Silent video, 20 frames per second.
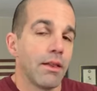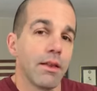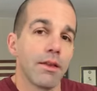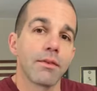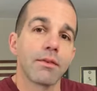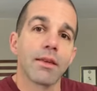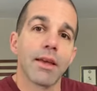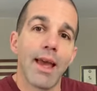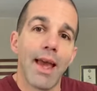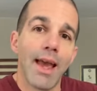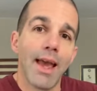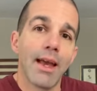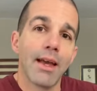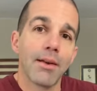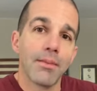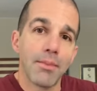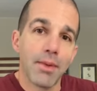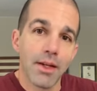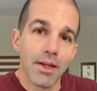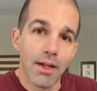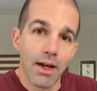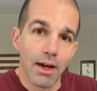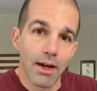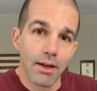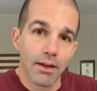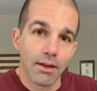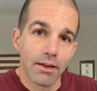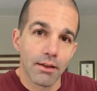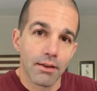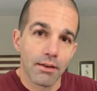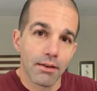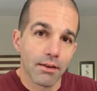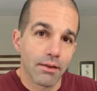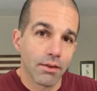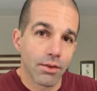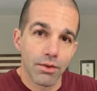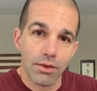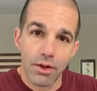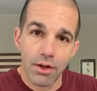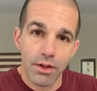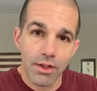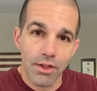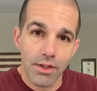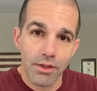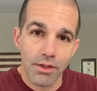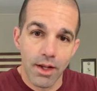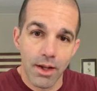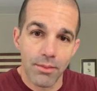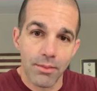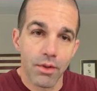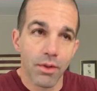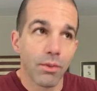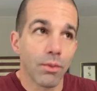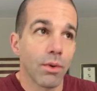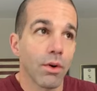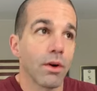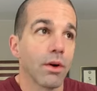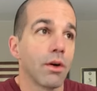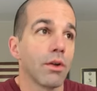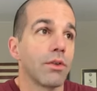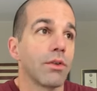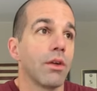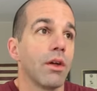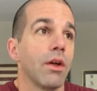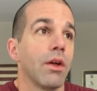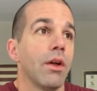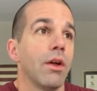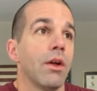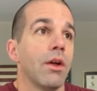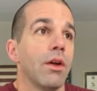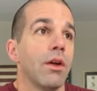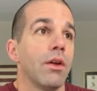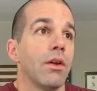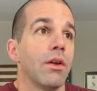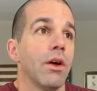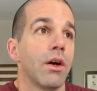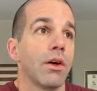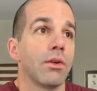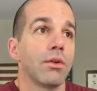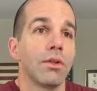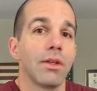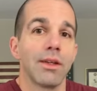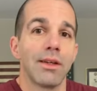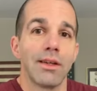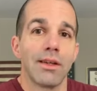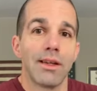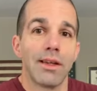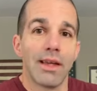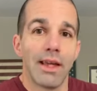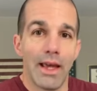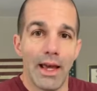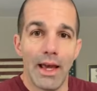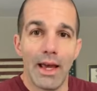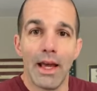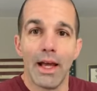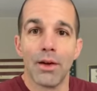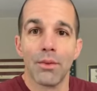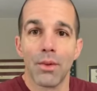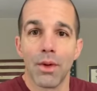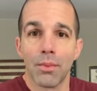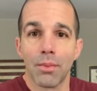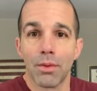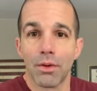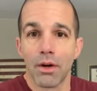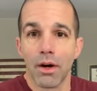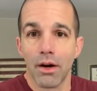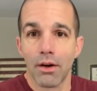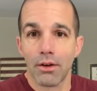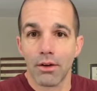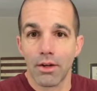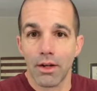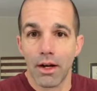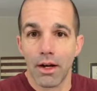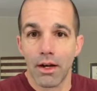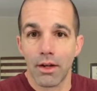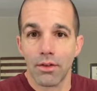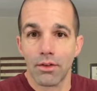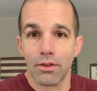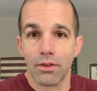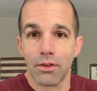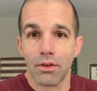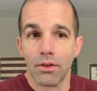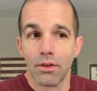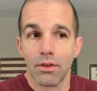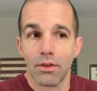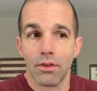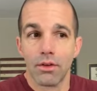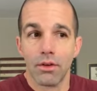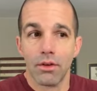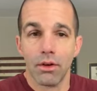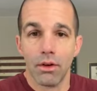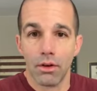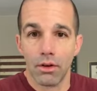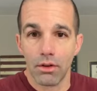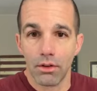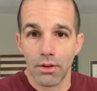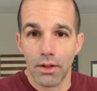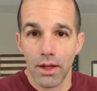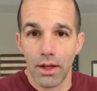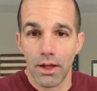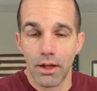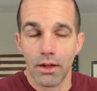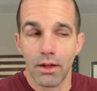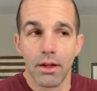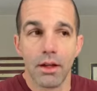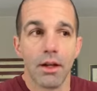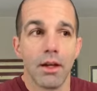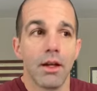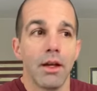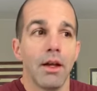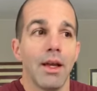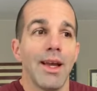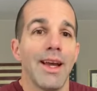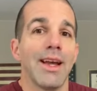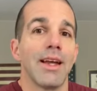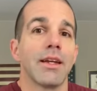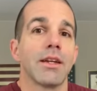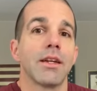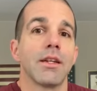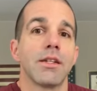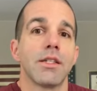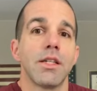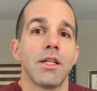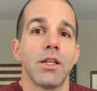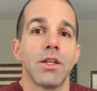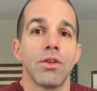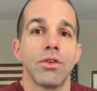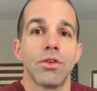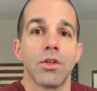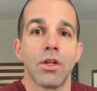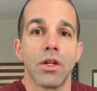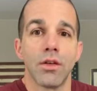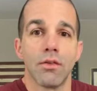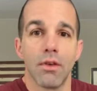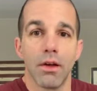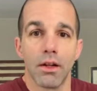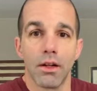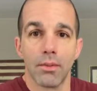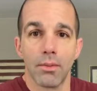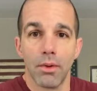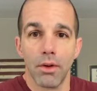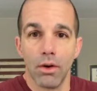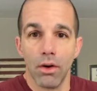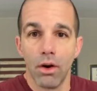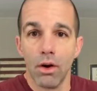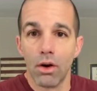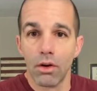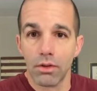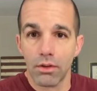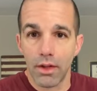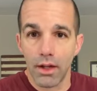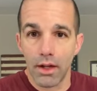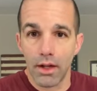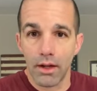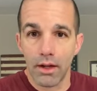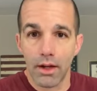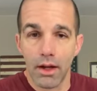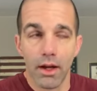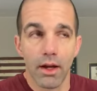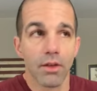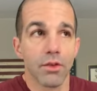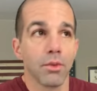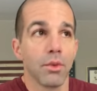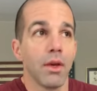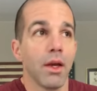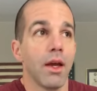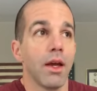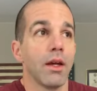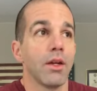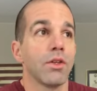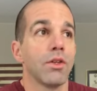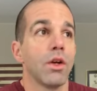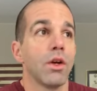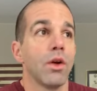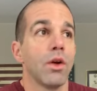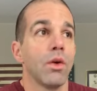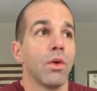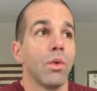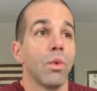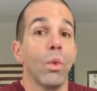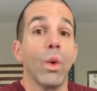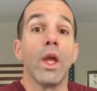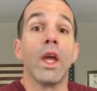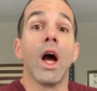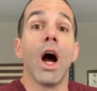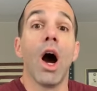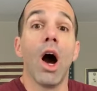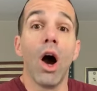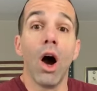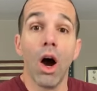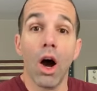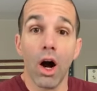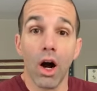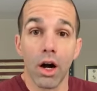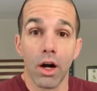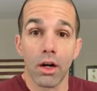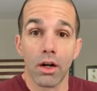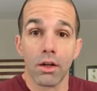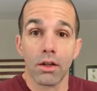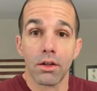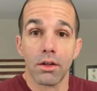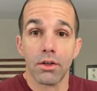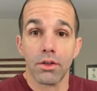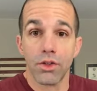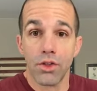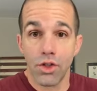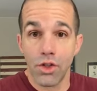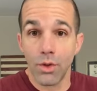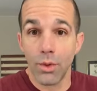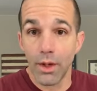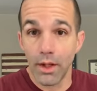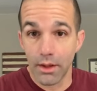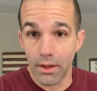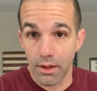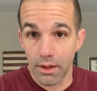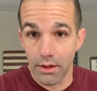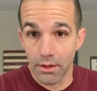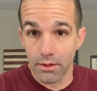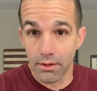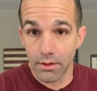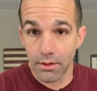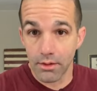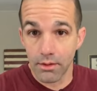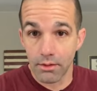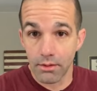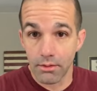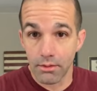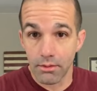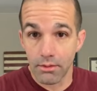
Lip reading: this can be done. Those aren't just empty words. Not only can we prioritize all 10 and continue to develop all 10 as we age, we are doing this.